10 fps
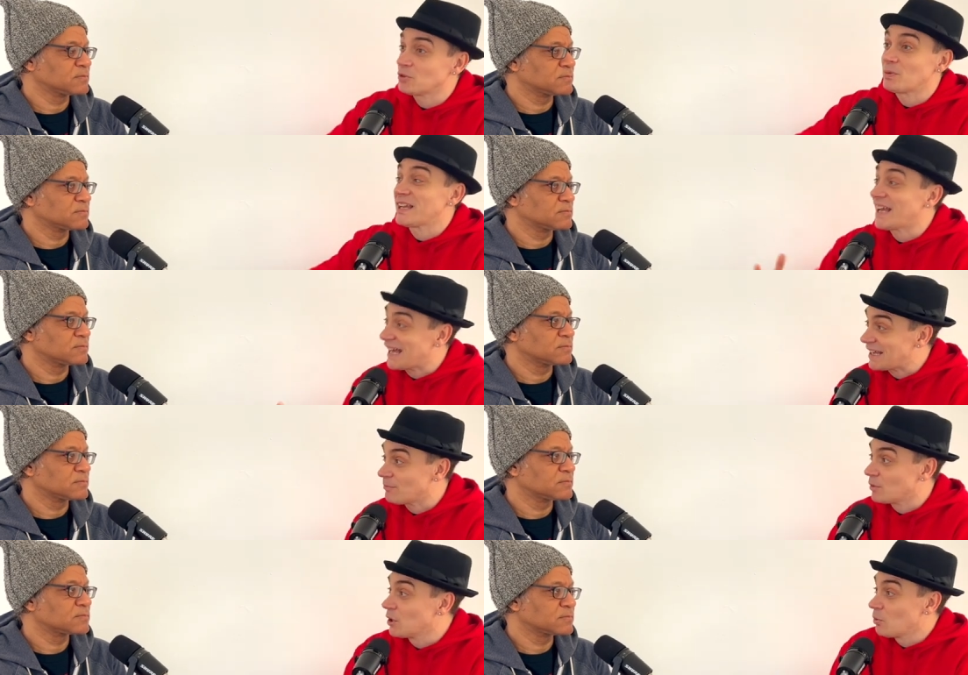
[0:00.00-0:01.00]
Speaker 1: which
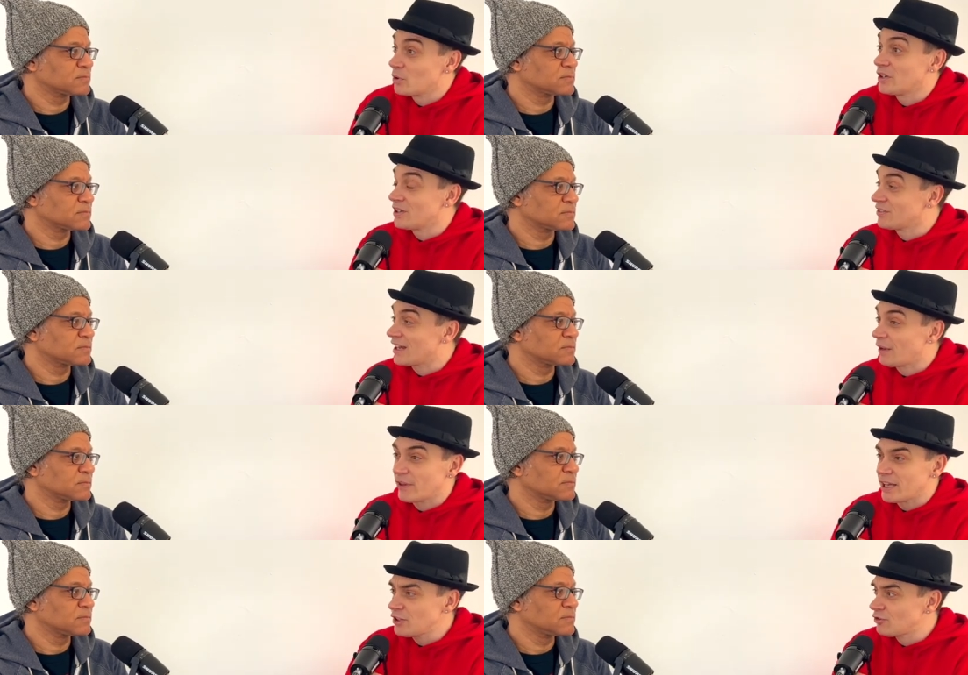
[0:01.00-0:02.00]
became what it is now.
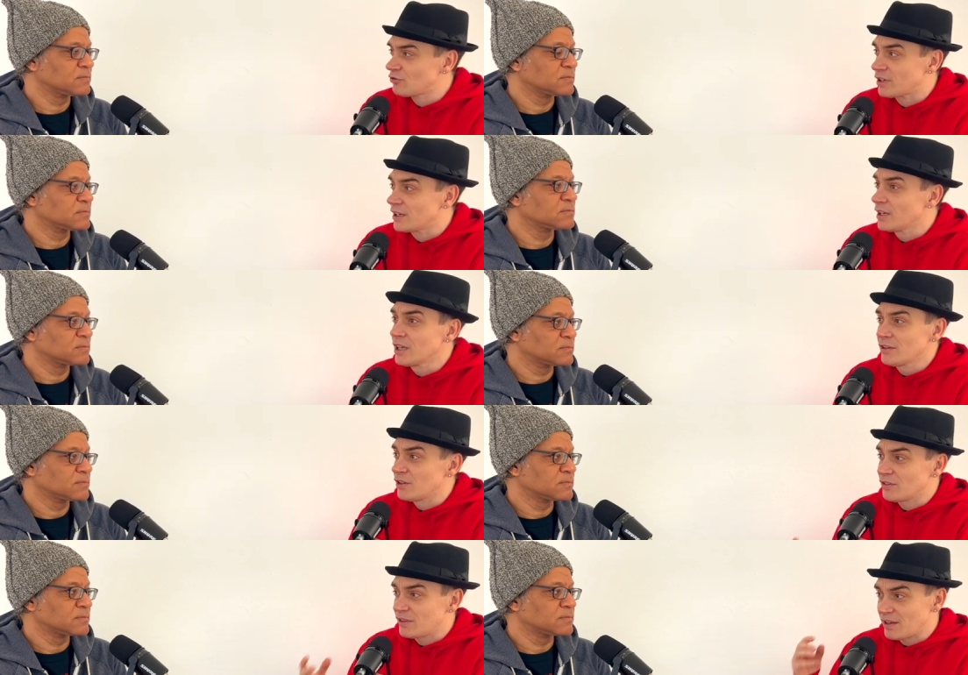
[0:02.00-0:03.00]
The history
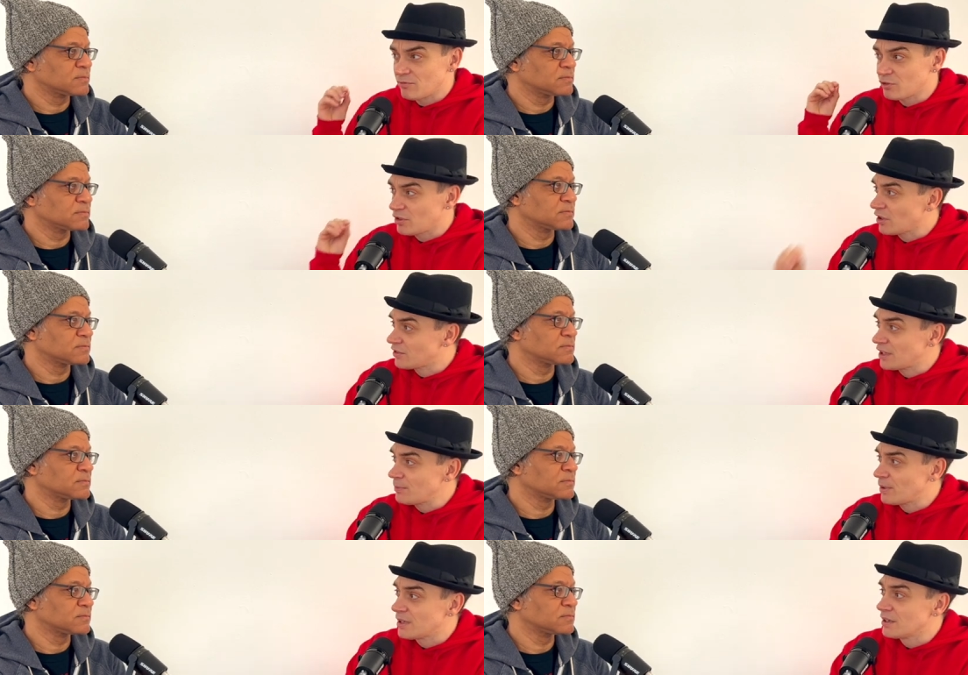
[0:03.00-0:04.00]
that they've dug
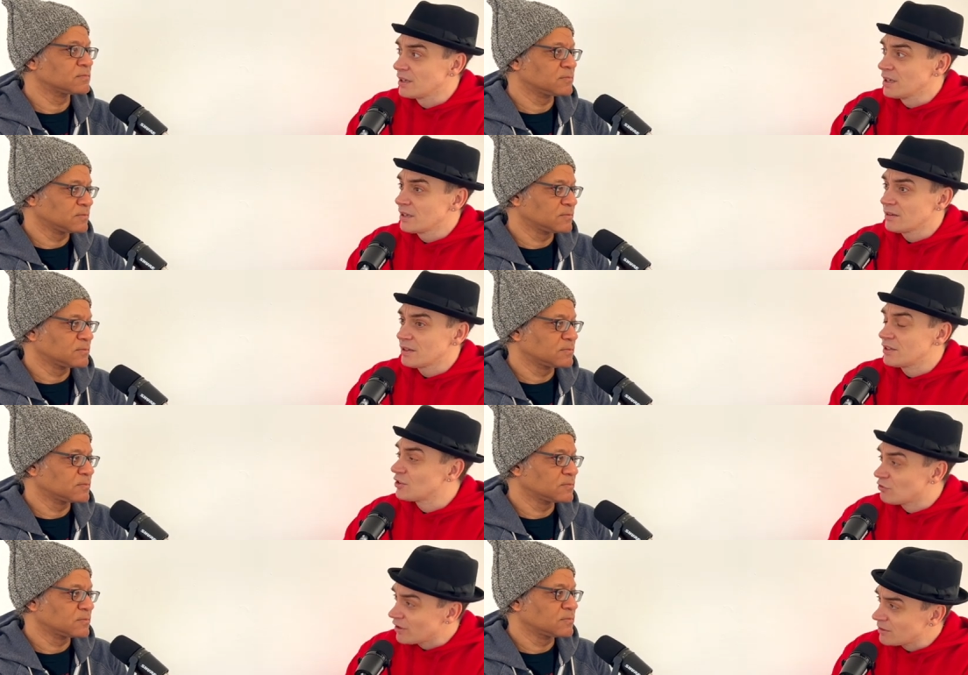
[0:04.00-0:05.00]
deep in
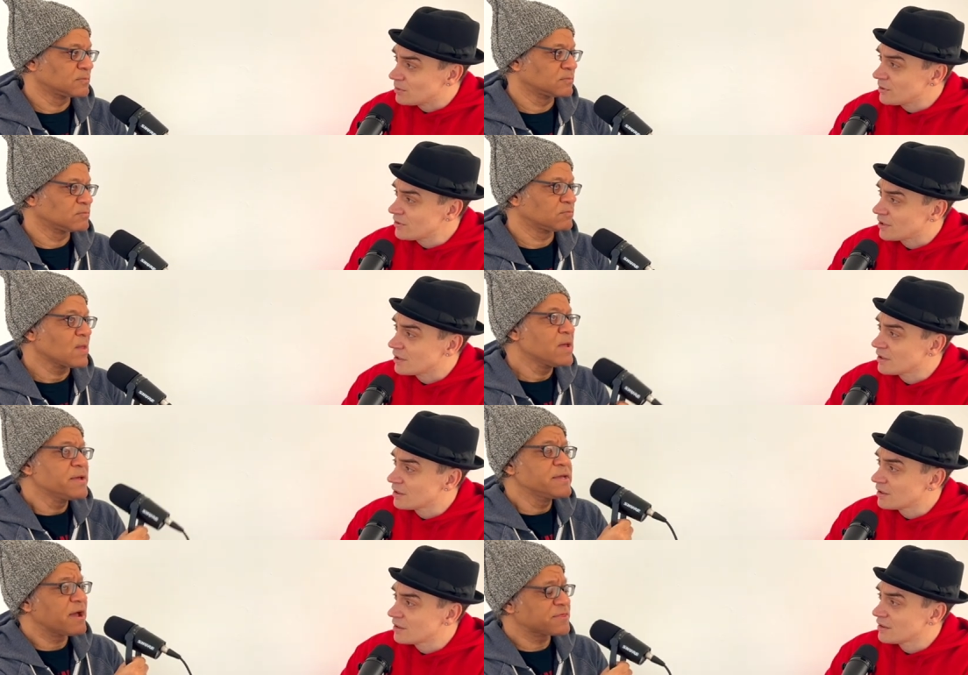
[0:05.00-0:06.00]
is incredible, isn't it?
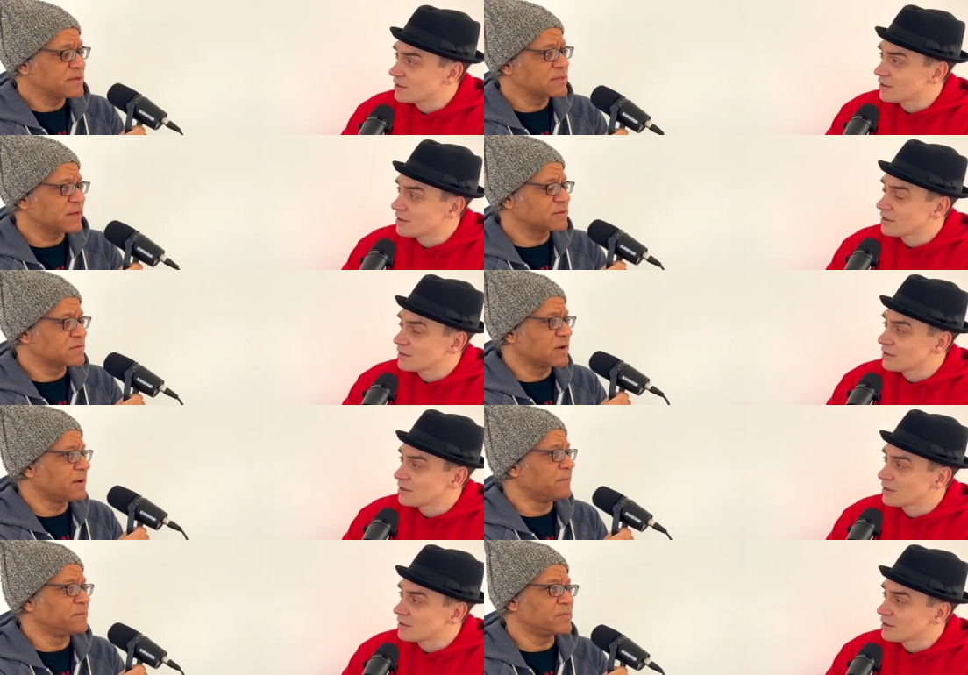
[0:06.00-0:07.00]
Speaker 2: Yeah, I think that
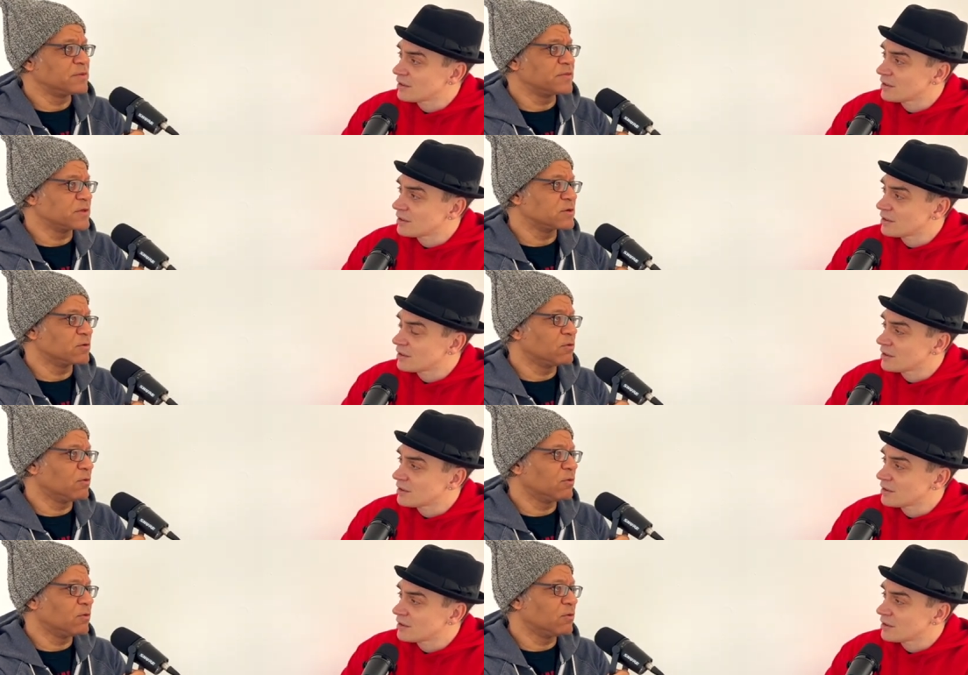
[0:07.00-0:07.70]
the